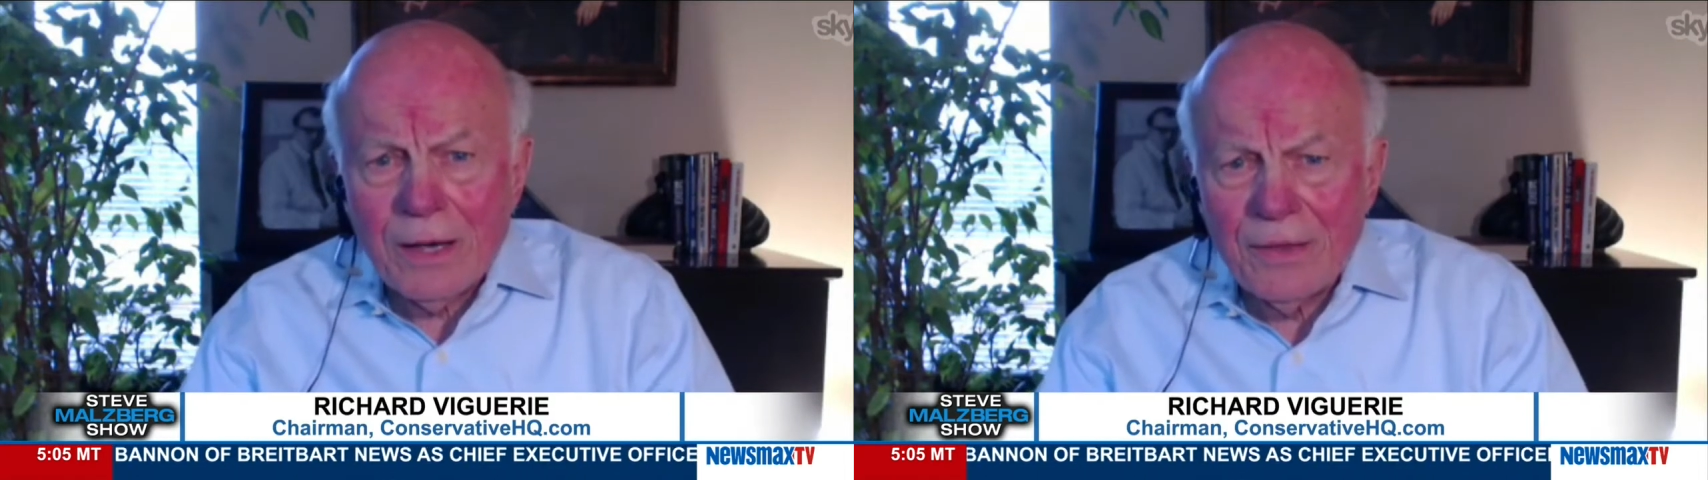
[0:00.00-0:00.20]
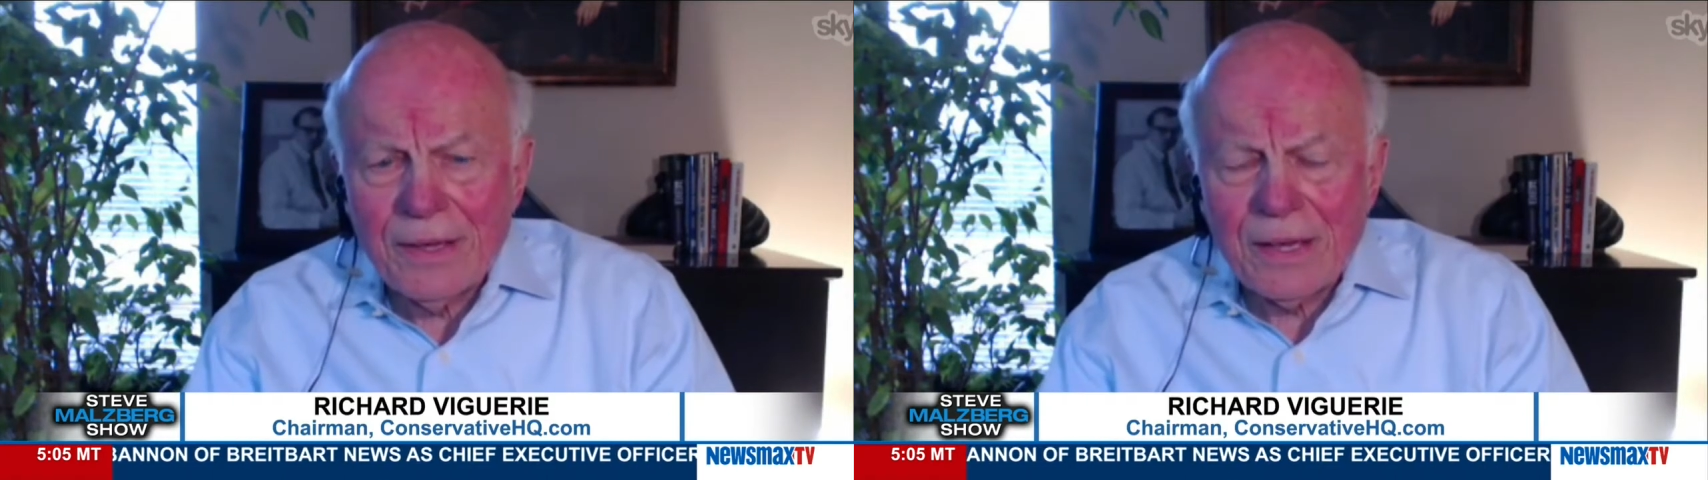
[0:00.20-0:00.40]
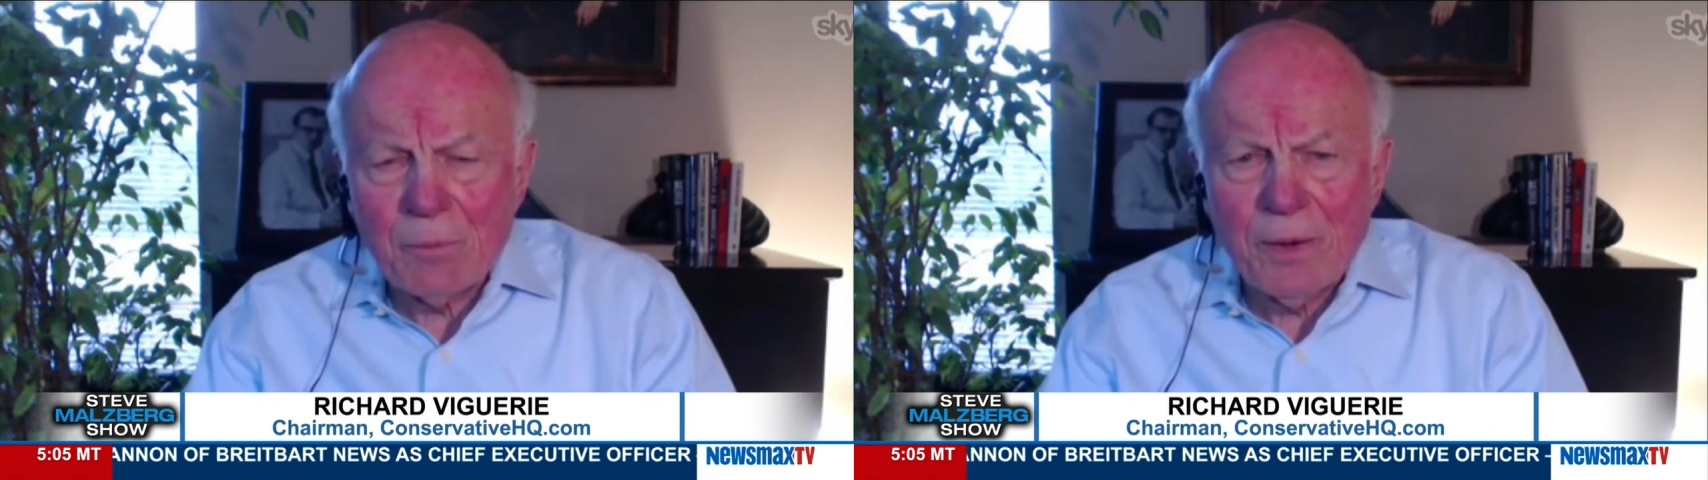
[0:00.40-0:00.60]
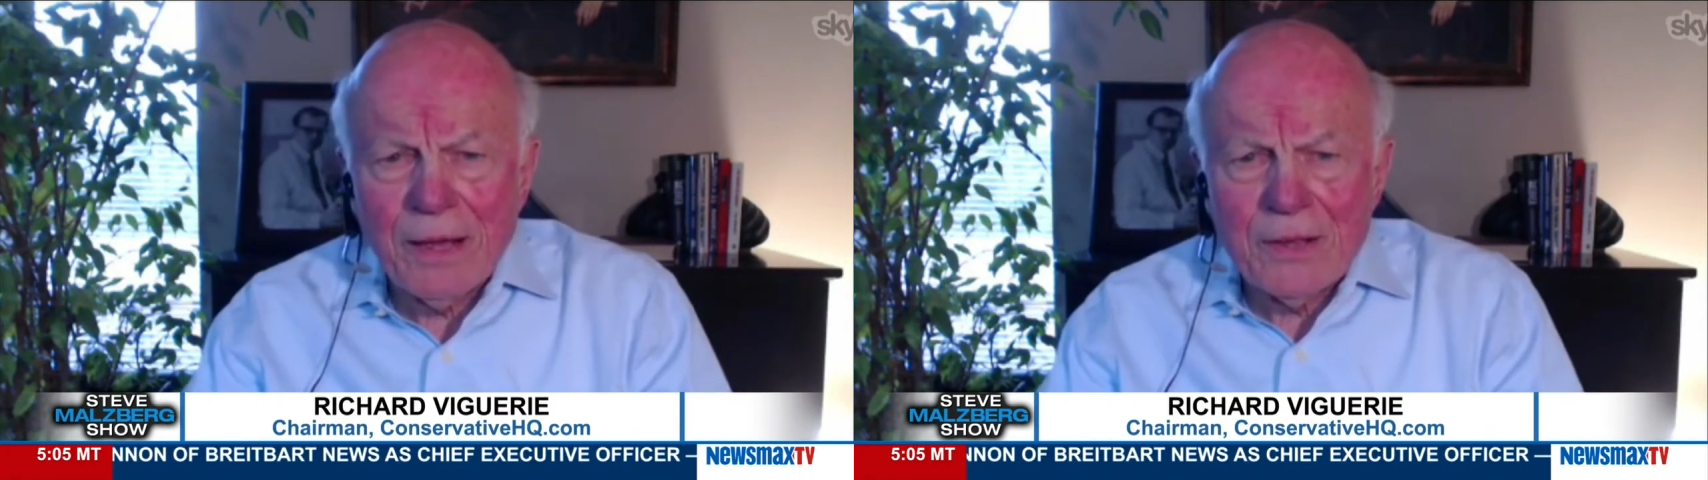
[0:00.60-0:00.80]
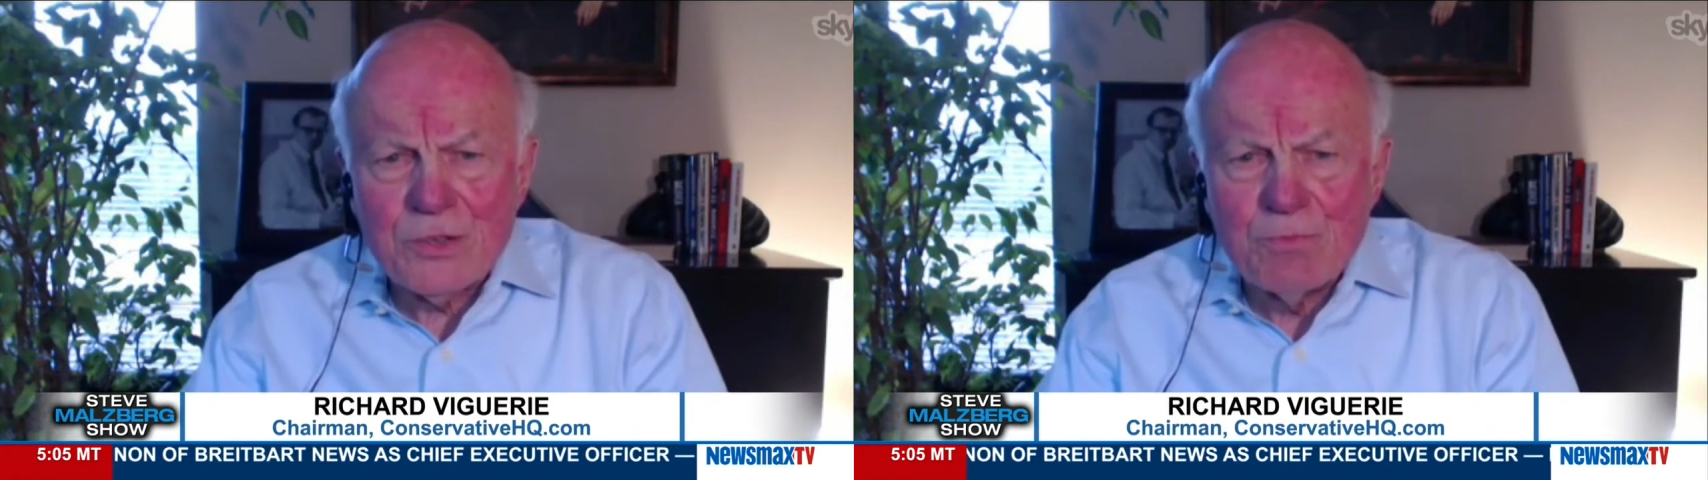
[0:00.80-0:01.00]
I think that
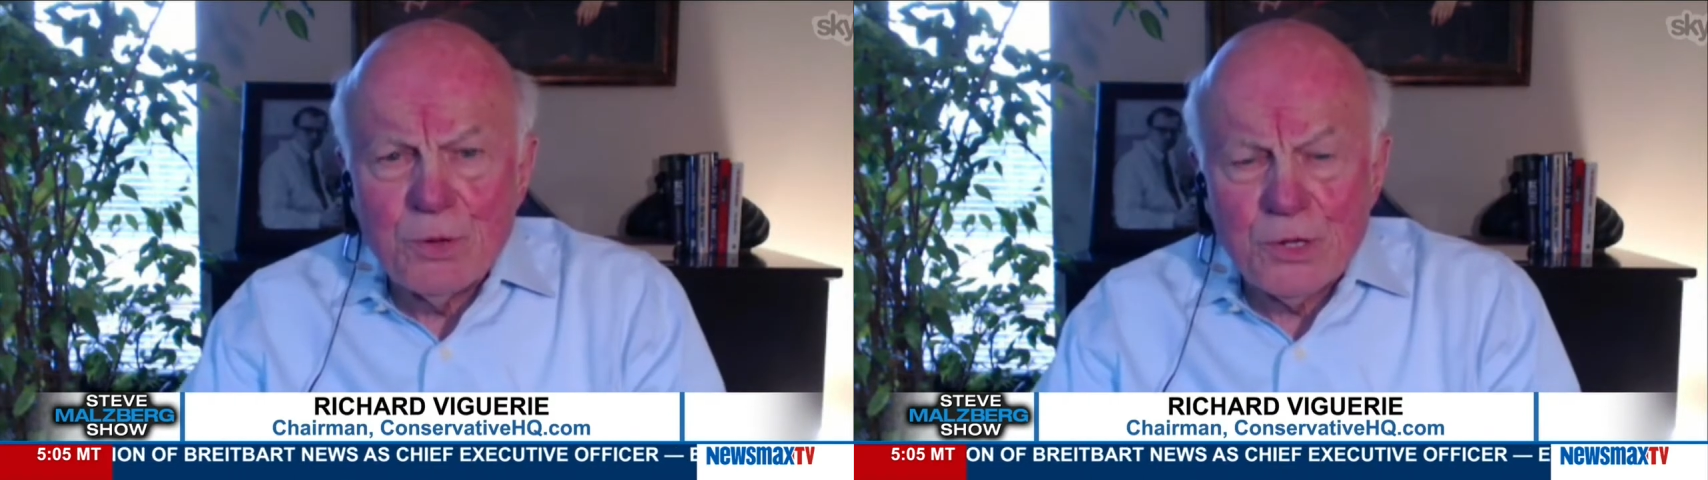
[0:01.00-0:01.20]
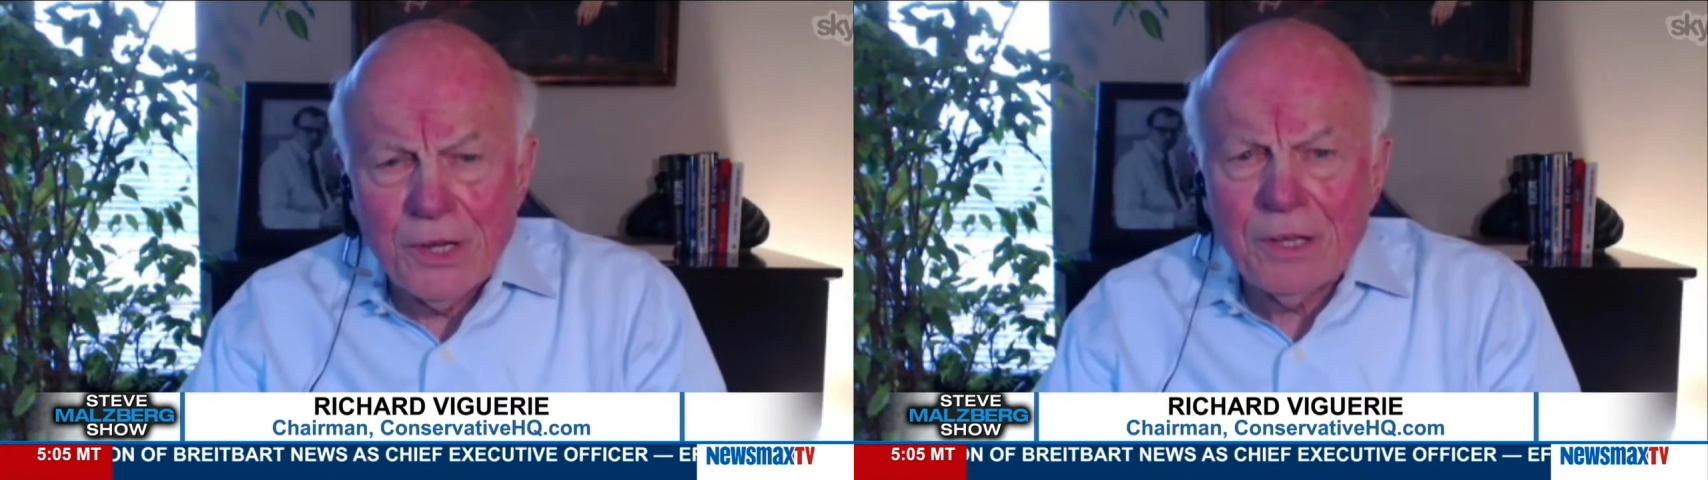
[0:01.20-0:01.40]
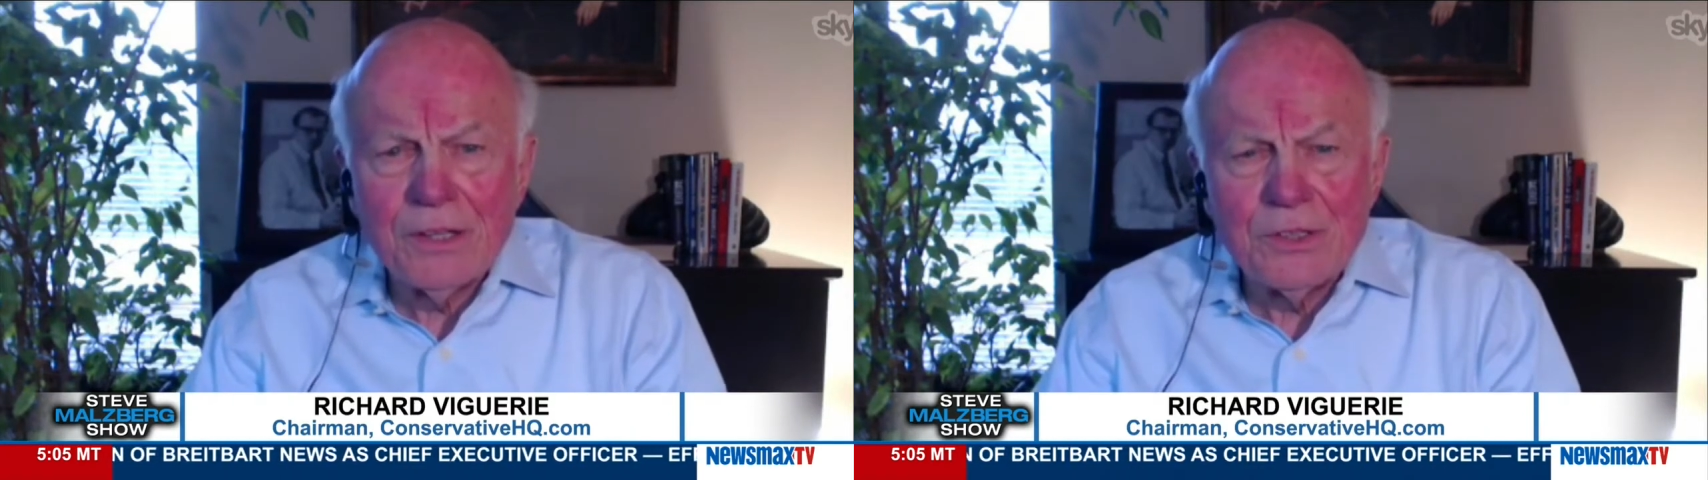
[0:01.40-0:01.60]
applies particularly